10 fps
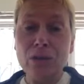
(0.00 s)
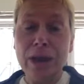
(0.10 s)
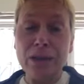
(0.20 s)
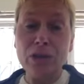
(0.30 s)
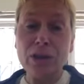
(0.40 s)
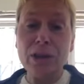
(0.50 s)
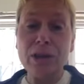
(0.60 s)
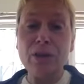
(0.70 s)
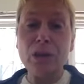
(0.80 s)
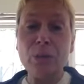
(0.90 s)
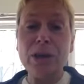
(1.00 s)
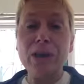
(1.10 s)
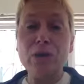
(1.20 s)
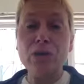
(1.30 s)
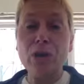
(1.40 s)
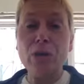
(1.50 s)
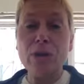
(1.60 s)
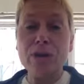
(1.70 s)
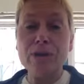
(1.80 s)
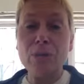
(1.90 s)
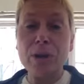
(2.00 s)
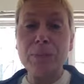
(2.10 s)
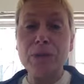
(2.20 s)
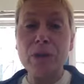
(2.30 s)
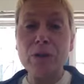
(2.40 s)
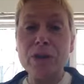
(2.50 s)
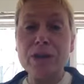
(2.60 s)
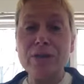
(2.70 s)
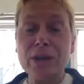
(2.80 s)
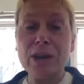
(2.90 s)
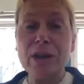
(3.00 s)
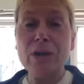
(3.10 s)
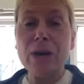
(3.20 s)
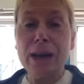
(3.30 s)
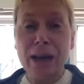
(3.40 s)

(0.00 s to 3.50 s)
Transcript: Actually, the, the radio show is right below this video